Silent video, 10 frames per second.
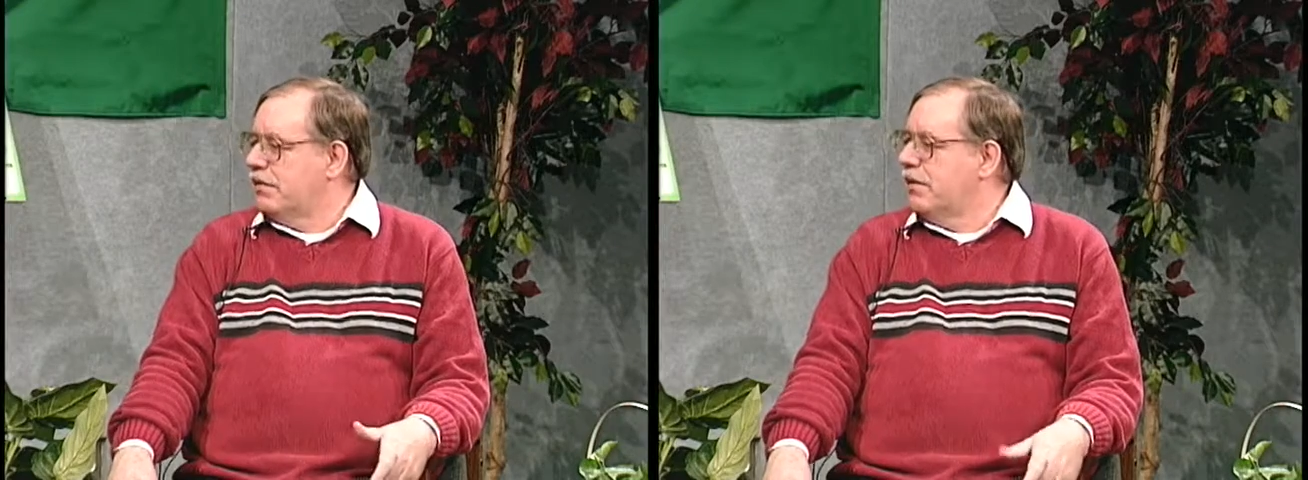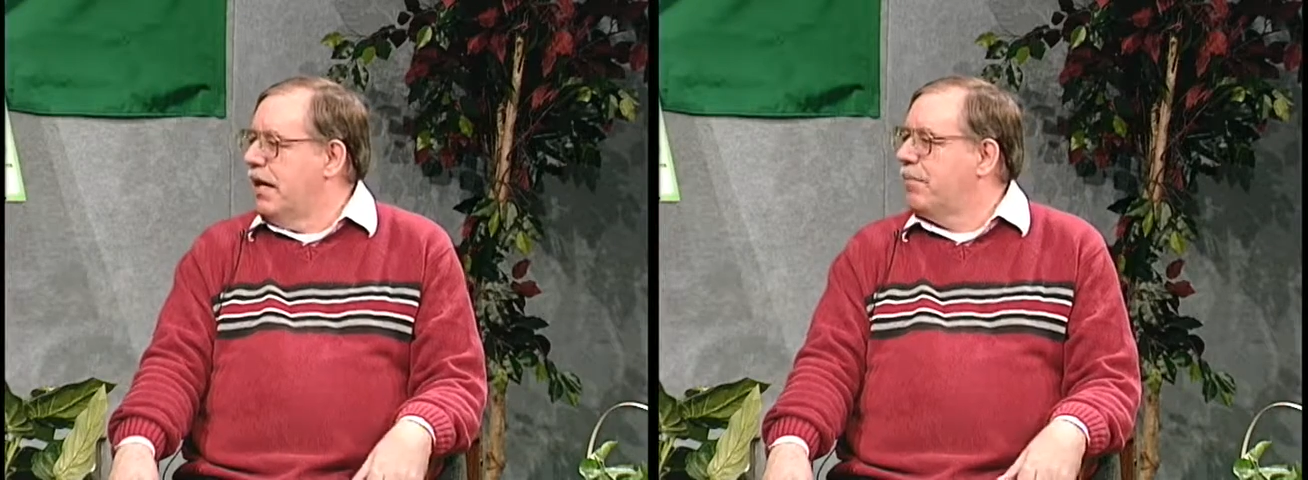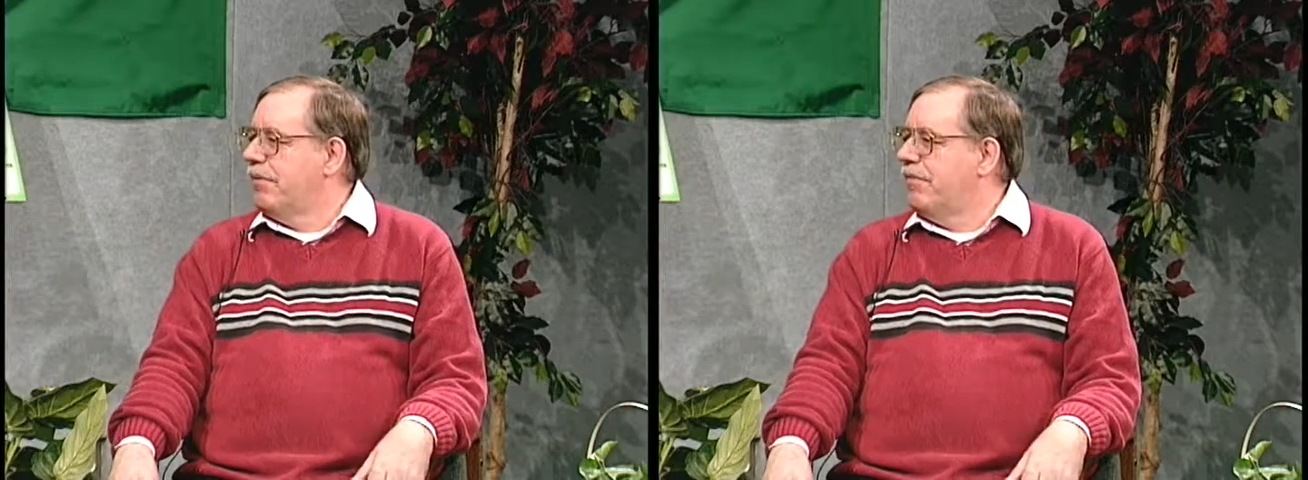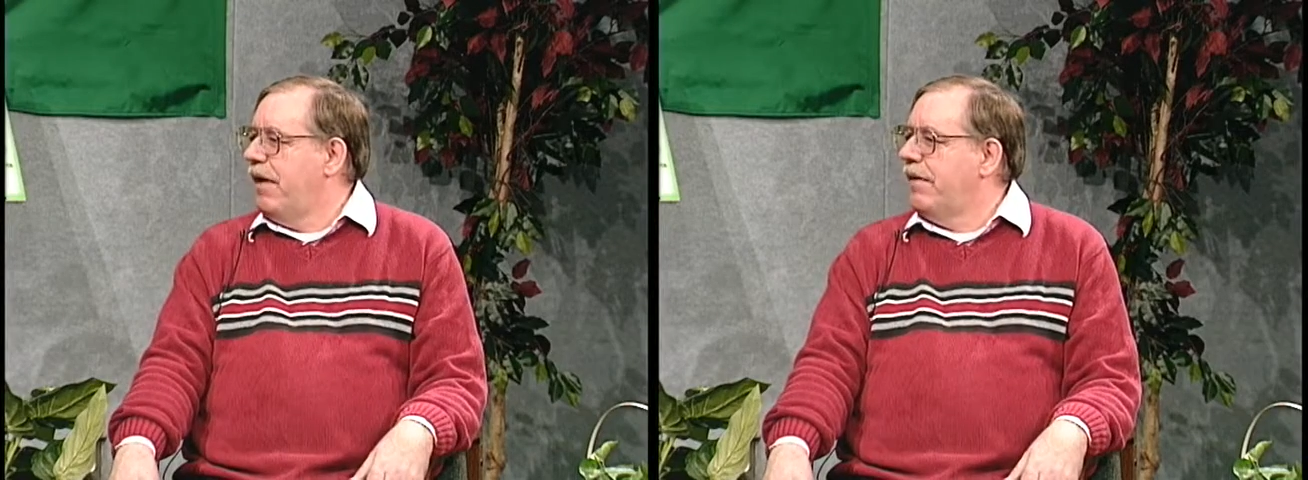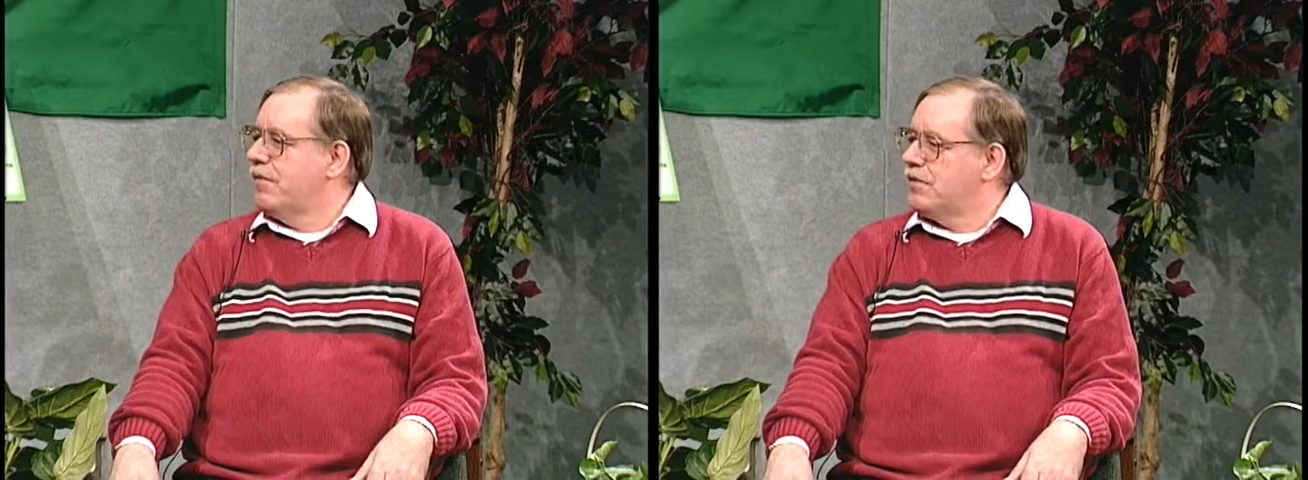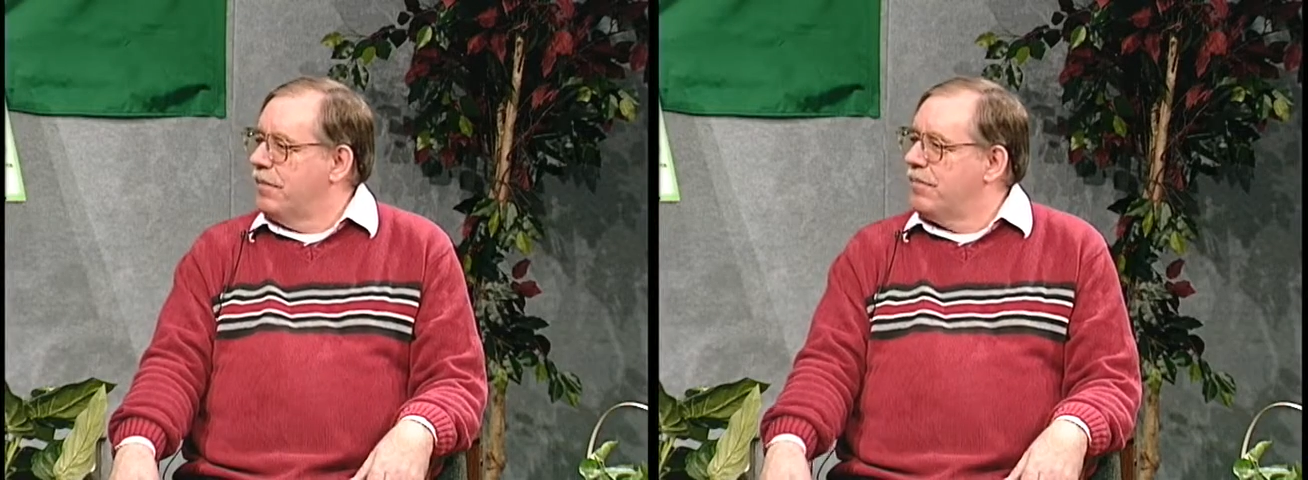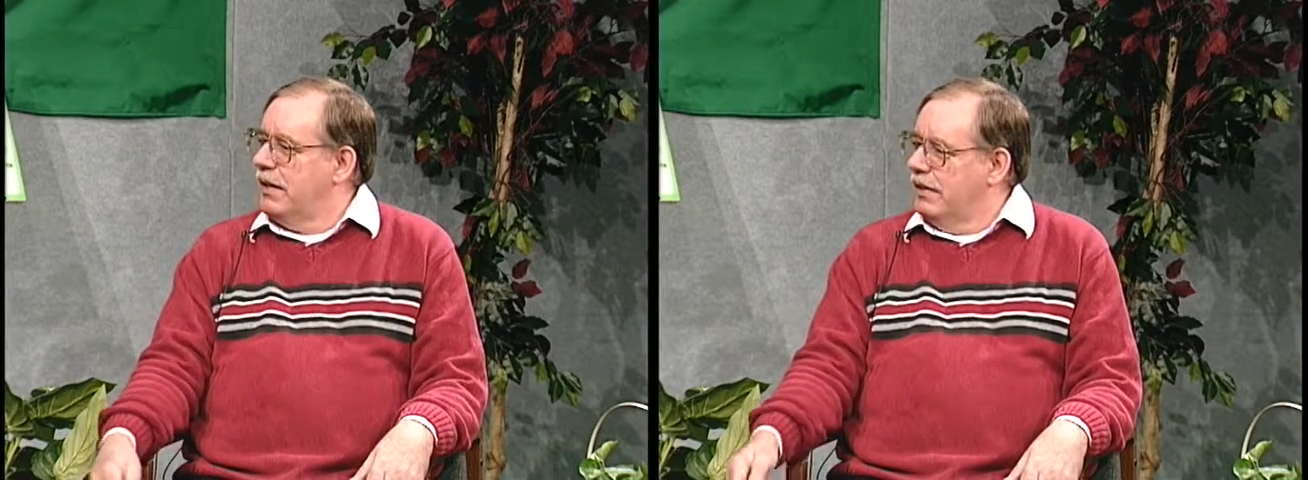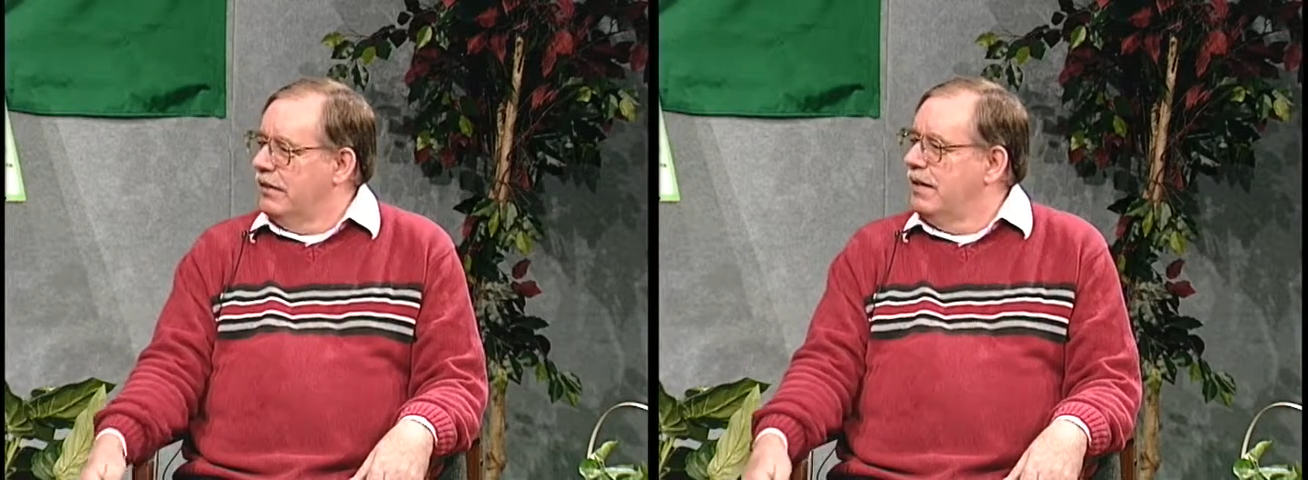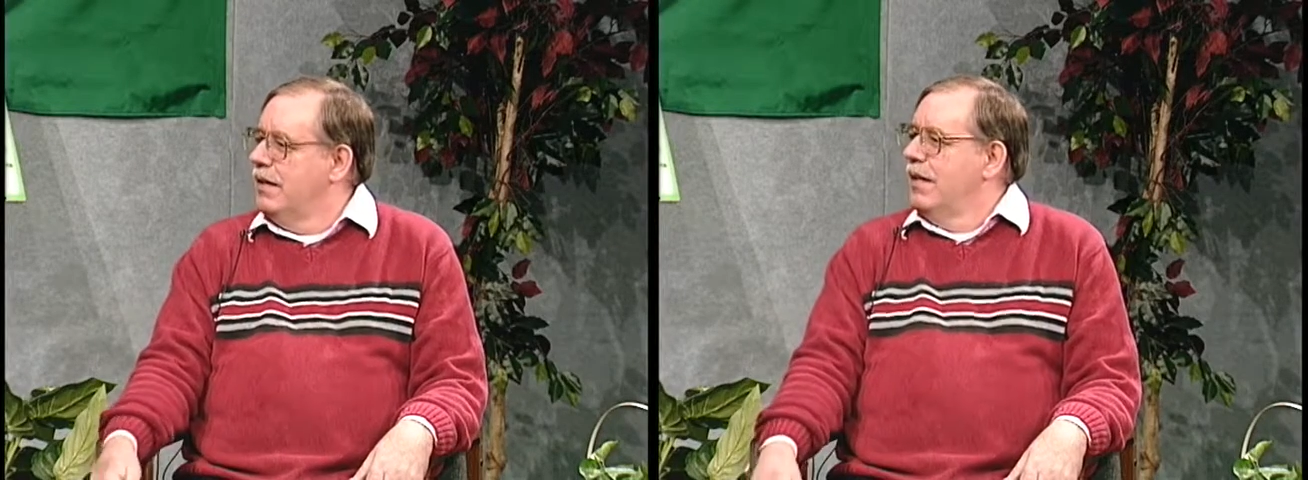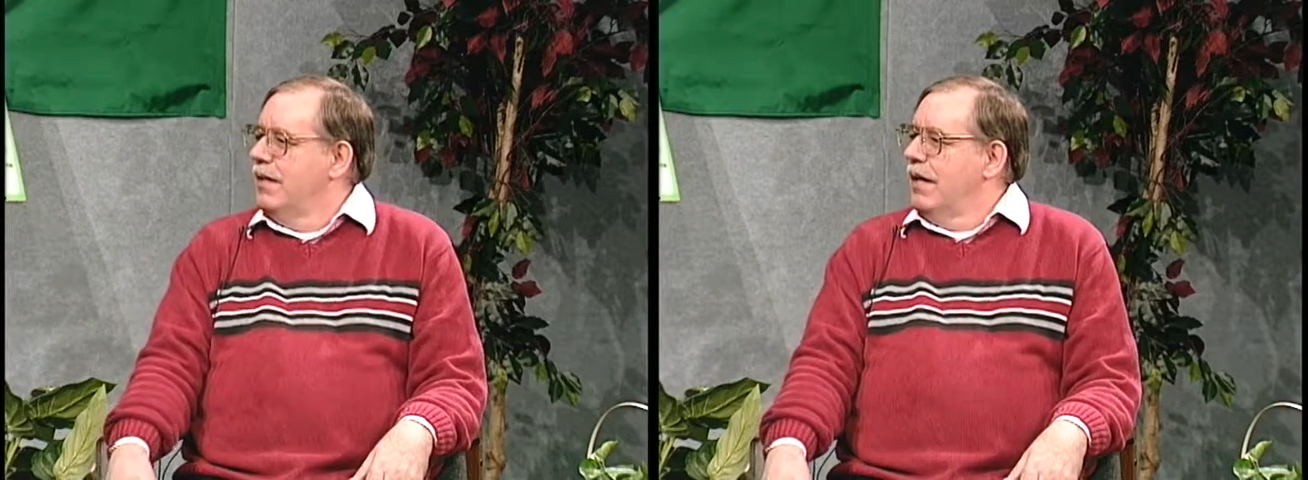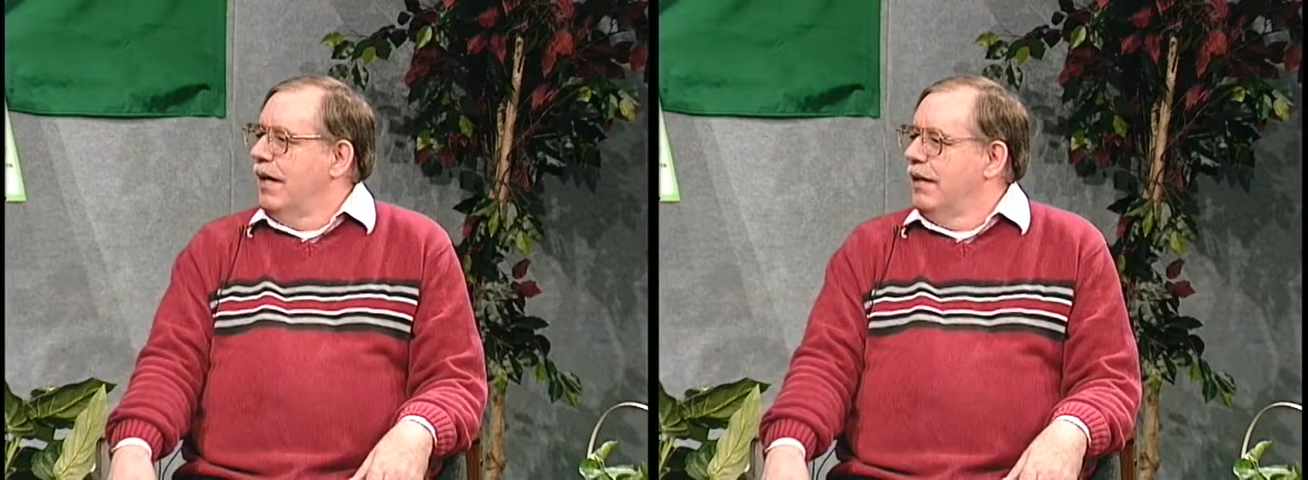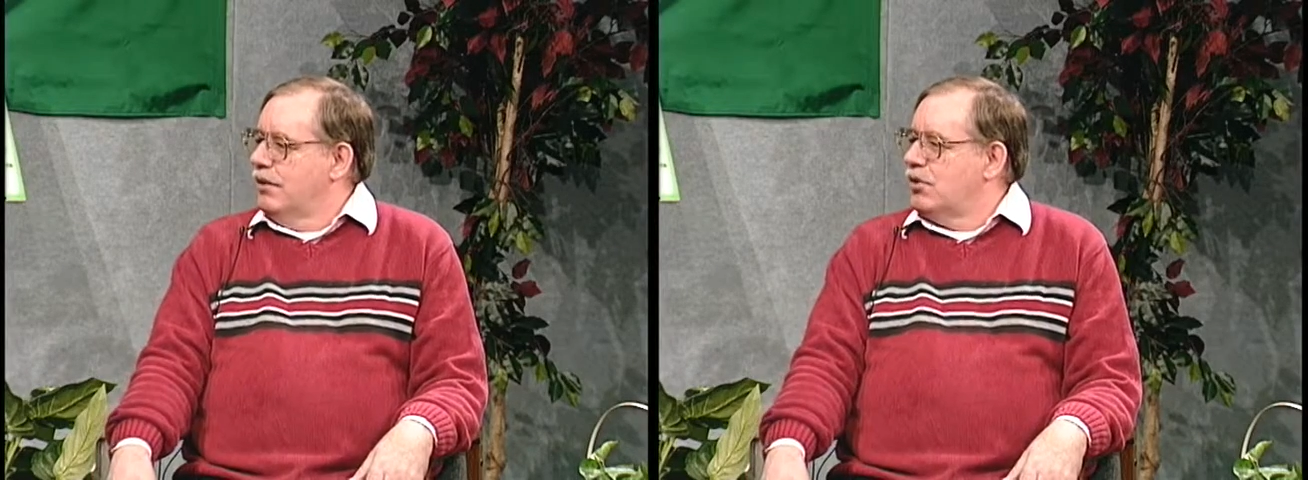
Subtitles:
amplifier or something, and